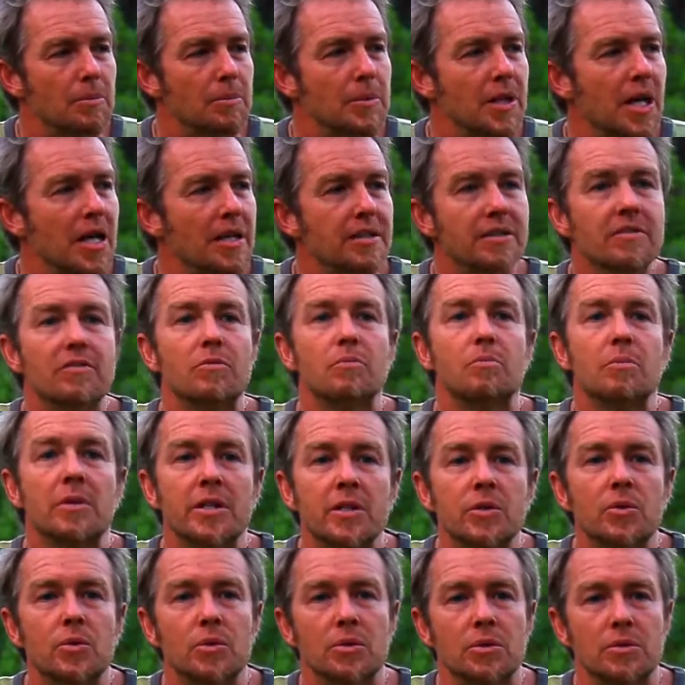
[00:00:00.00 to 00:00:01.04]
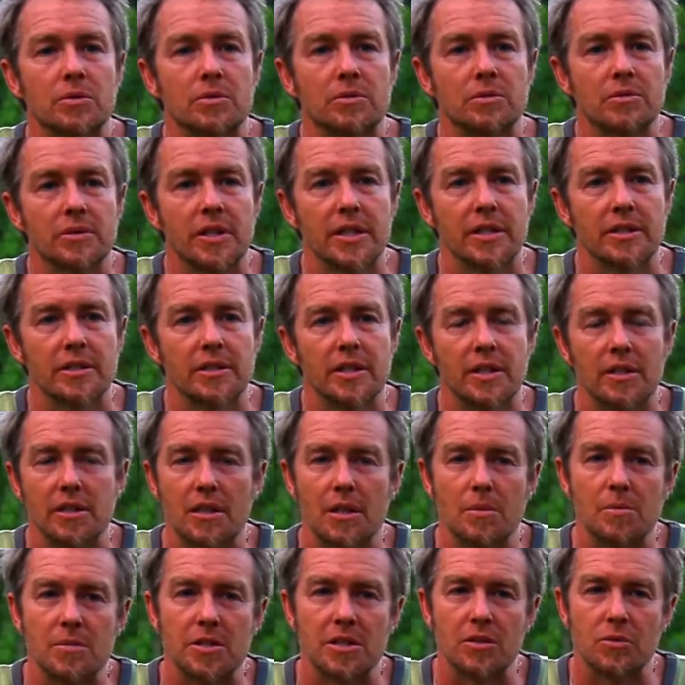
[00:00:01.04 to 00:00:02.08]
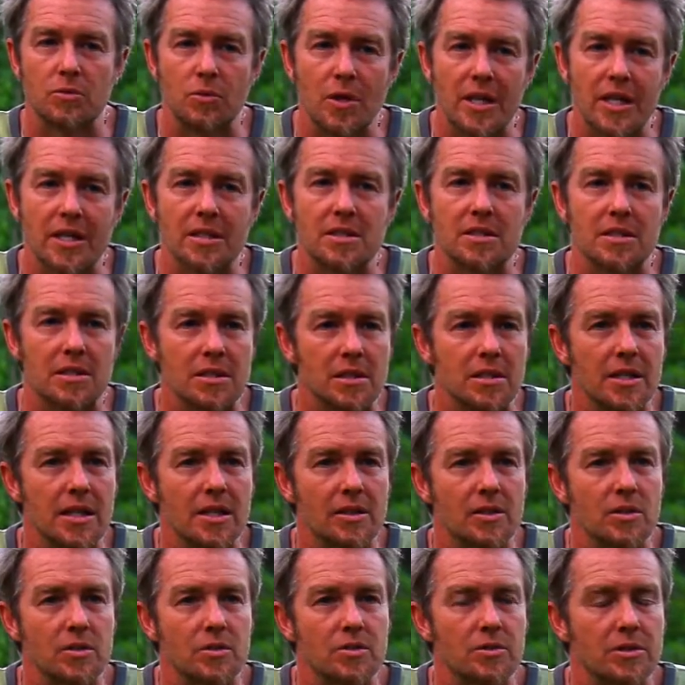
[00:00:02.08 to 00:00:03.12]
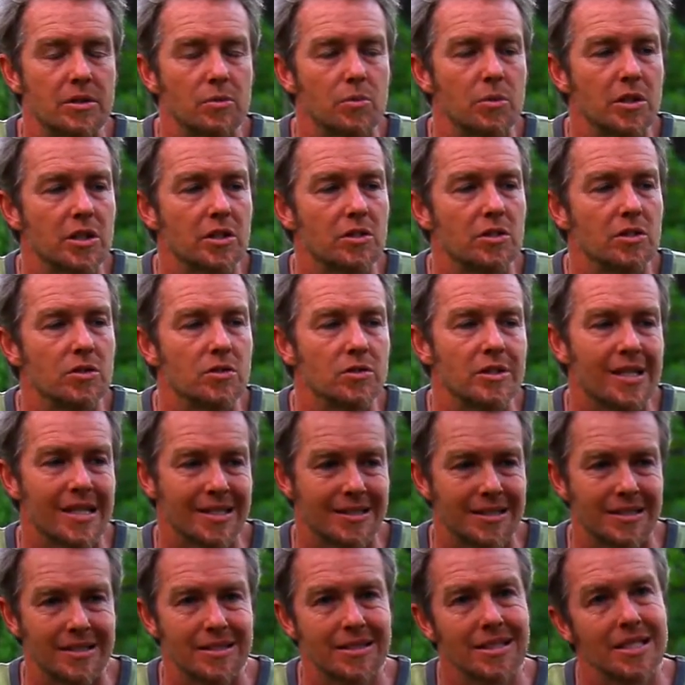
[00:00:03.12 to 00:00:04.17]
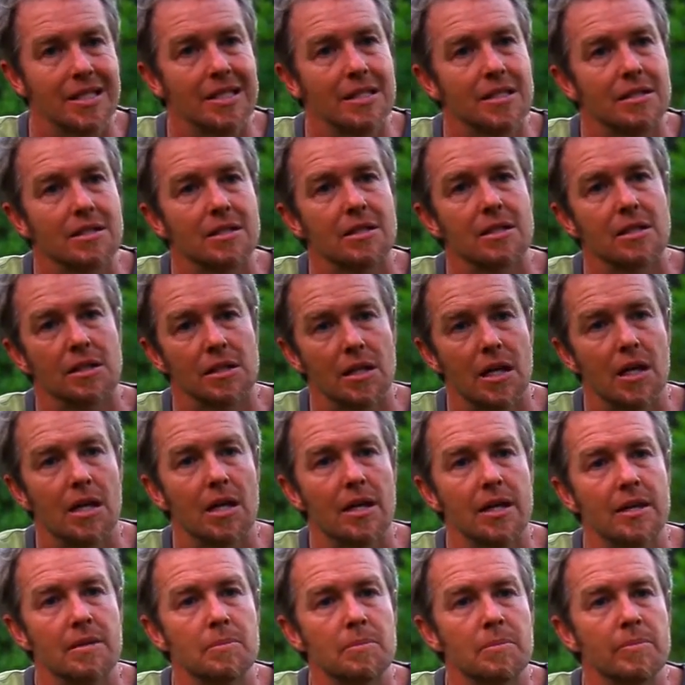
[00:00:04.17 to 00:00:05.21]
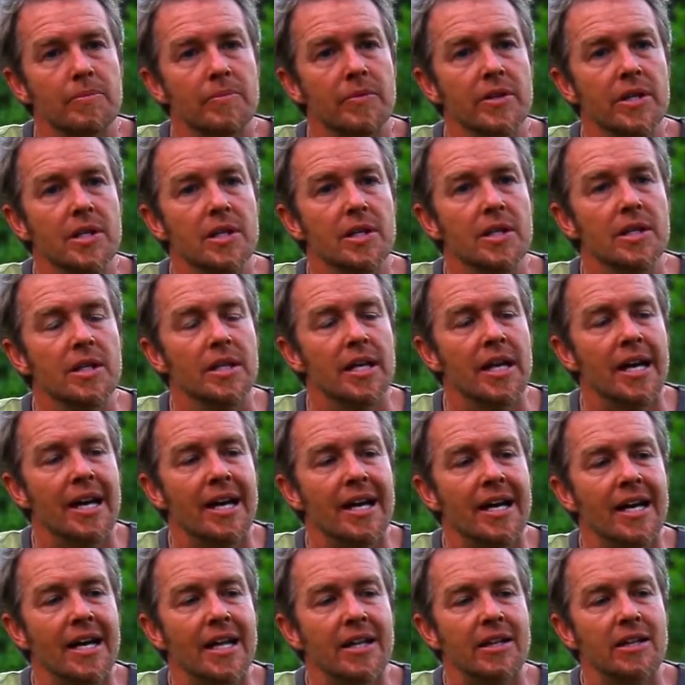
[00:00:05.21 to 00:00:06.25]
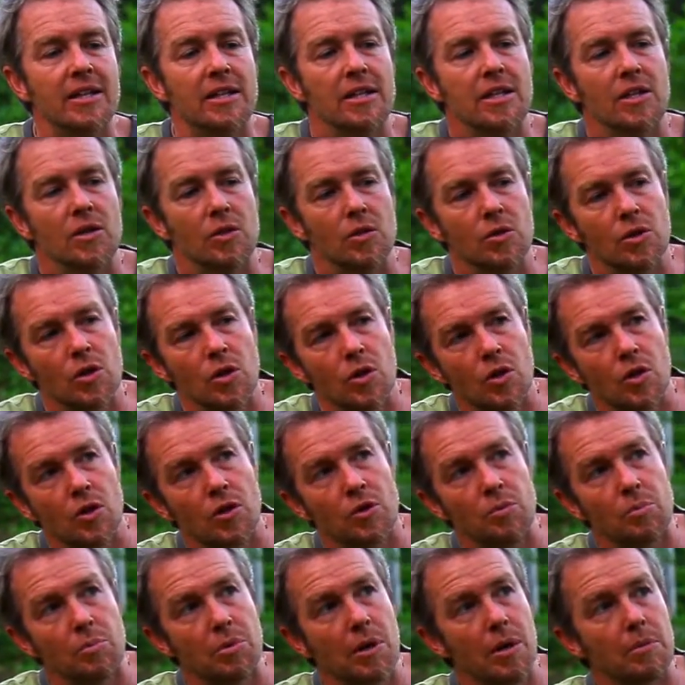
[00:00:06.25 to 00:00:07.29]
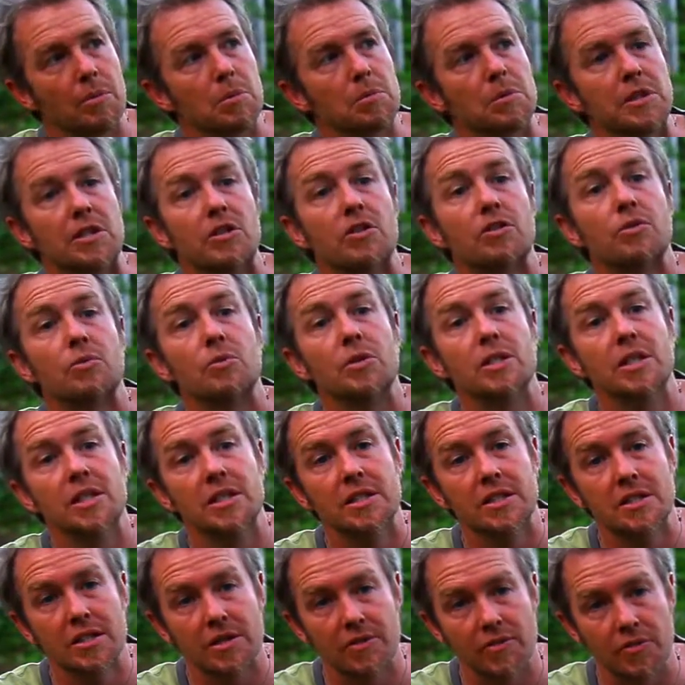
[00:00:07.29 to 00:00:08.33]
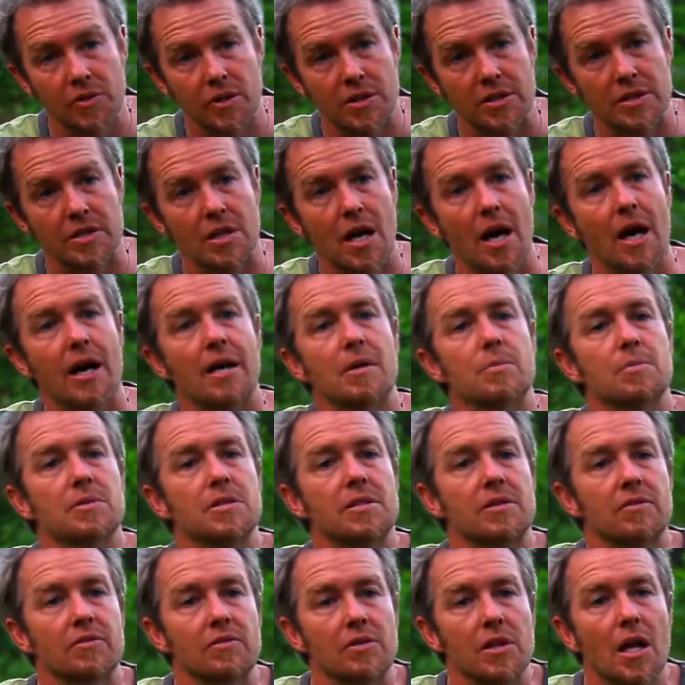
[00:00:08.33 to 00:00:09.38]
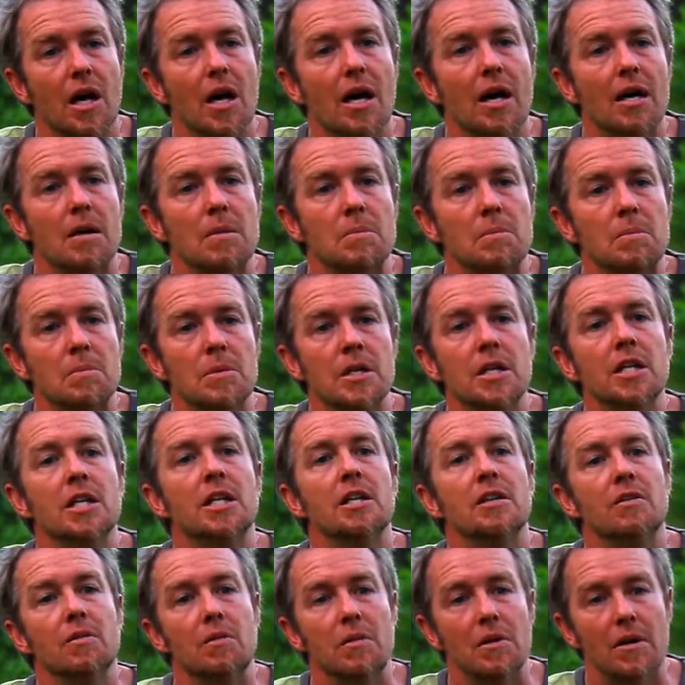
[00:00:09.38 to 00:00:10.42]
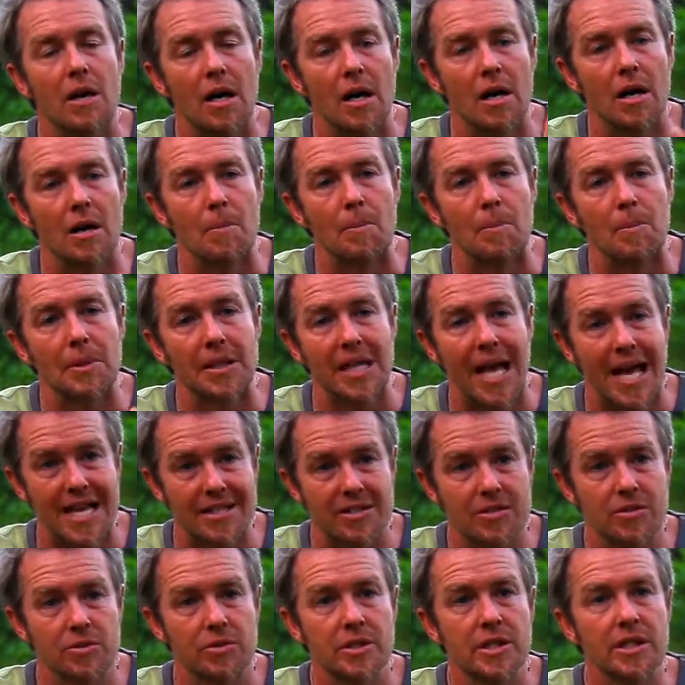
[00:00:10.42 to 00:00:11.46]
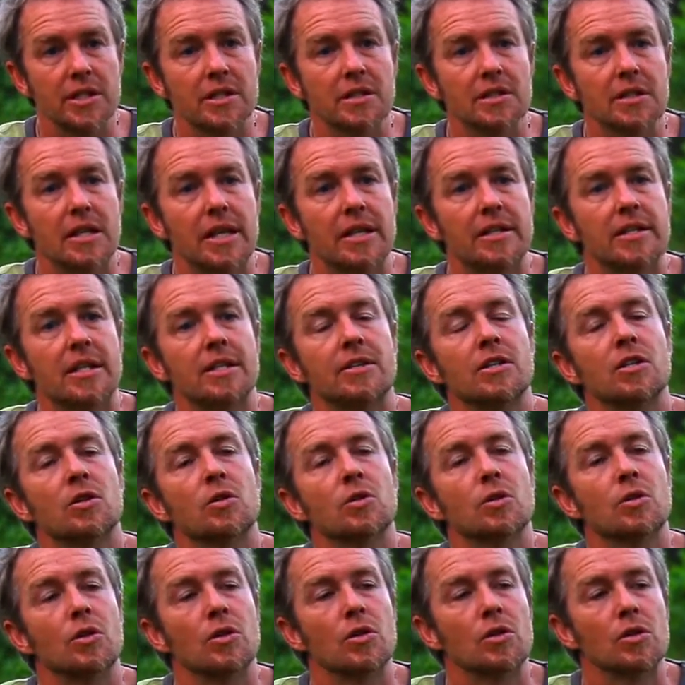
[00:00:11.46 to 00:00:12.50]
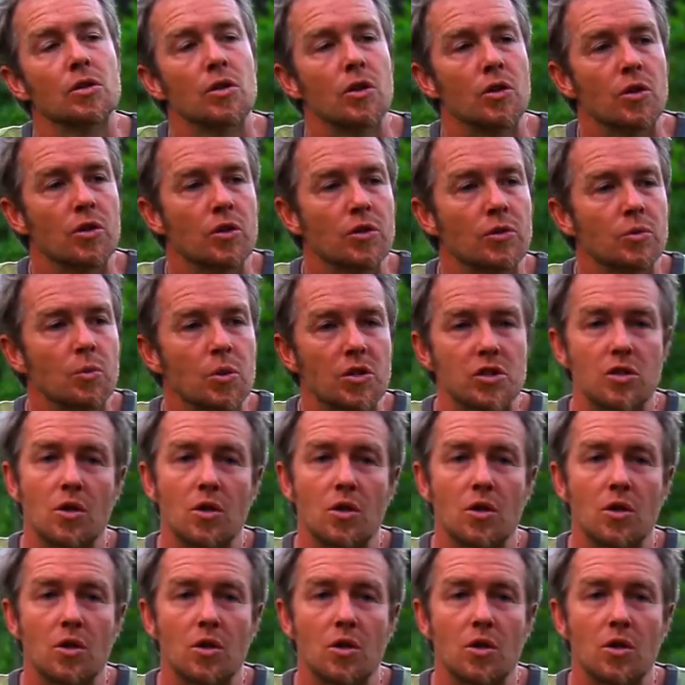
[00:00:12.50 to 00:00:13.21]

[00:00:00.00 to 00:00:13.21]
kind of mineral that comes in reds and yellows, and we can use that to tint the lime. And they'll learn probably 3 different types of lime plastering, and then they'll learn what's